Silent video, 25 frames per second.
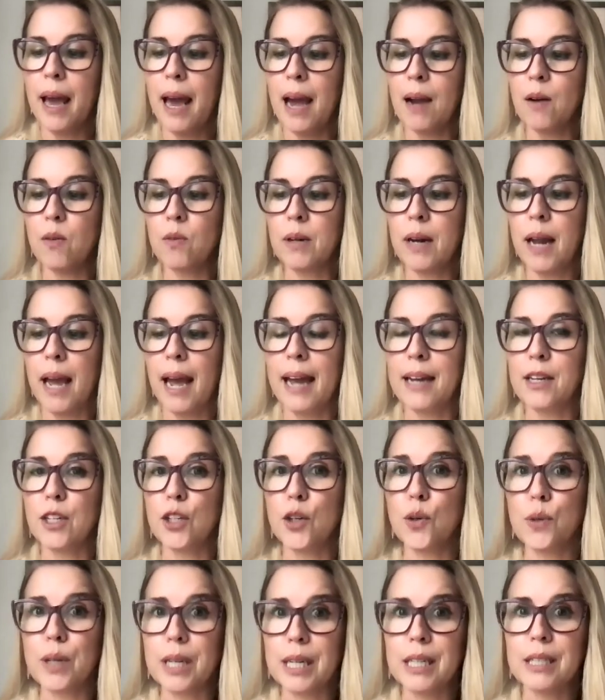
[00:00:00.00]
And
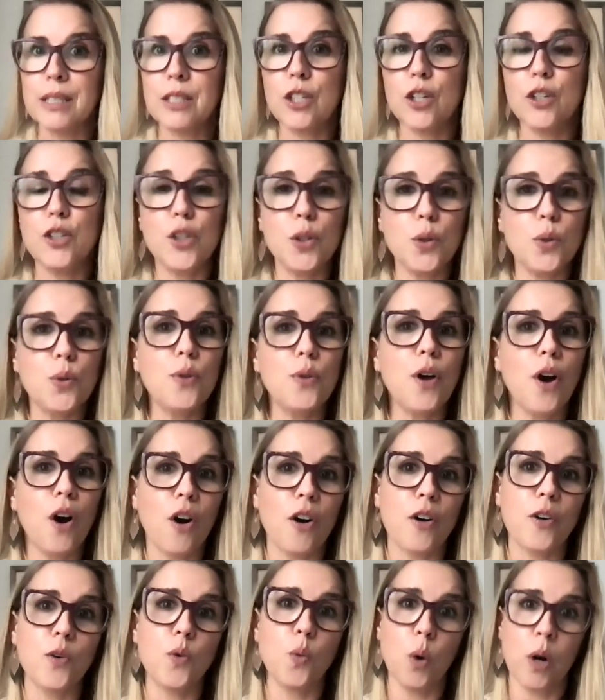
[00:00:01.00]
you need to do the
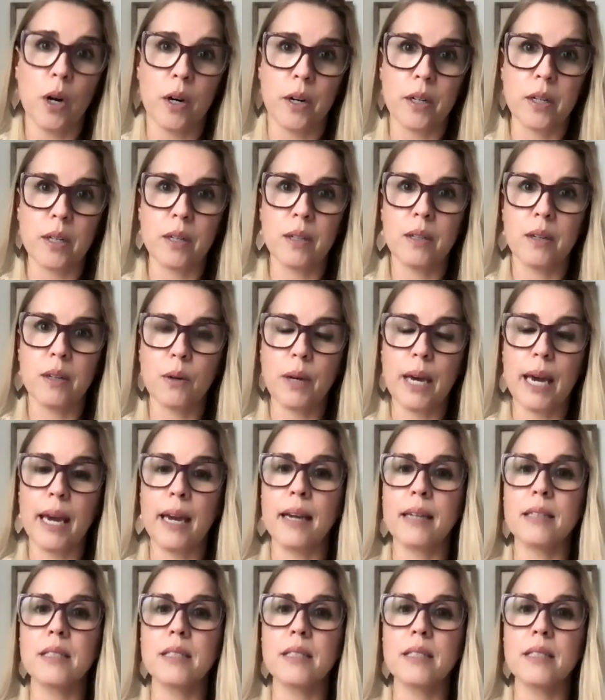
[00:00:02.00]
hard work. Okay.